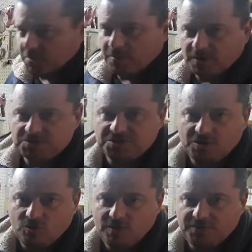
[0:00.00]
of the parts that
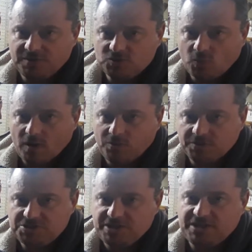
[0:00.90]
go with it as well when
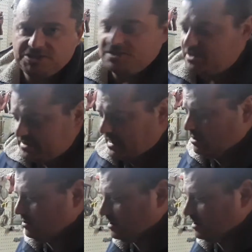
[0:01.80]
you're changing this out